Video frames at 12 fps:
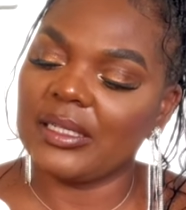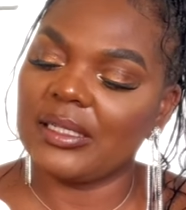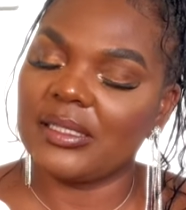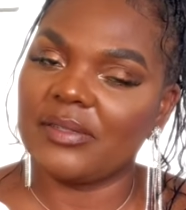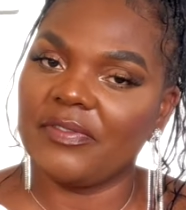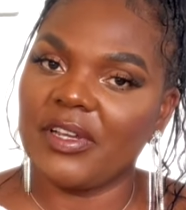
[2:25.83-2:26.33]

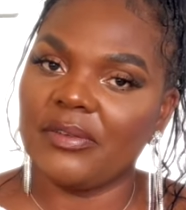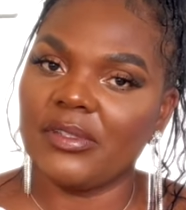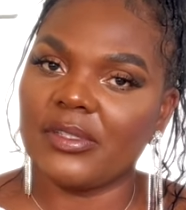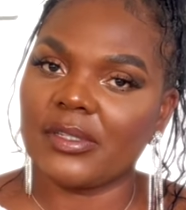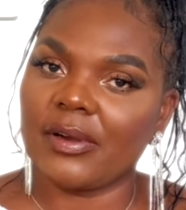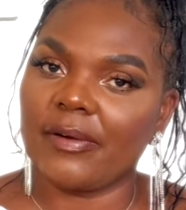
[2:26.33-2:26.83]
it's very
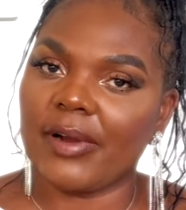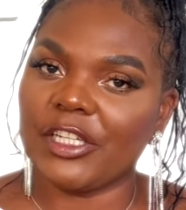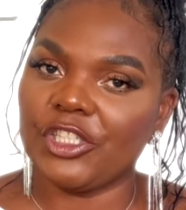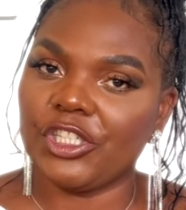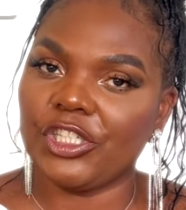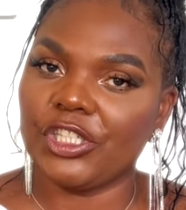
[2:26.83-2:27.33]

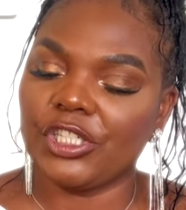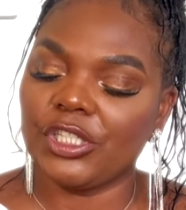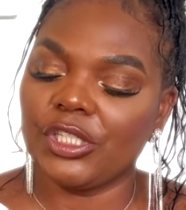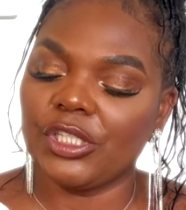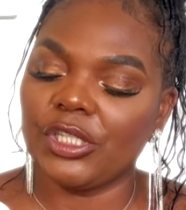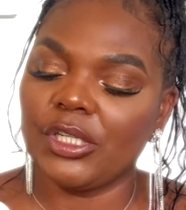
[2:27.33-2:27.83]
scratch
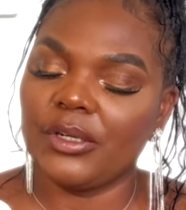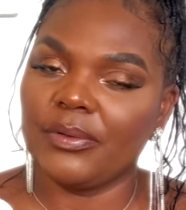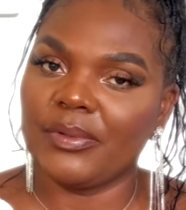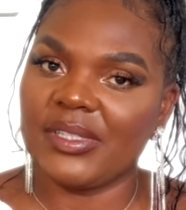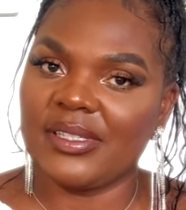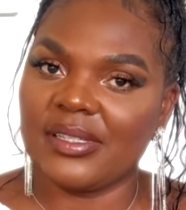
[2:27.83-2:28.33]

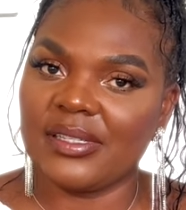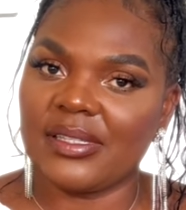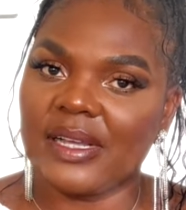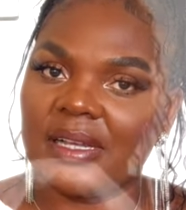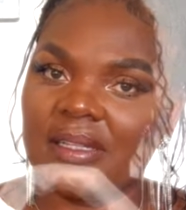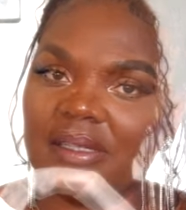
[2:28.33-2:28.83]

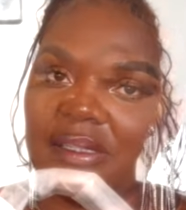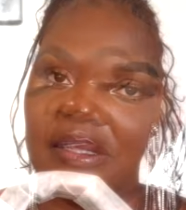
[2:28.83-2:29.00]
resistant.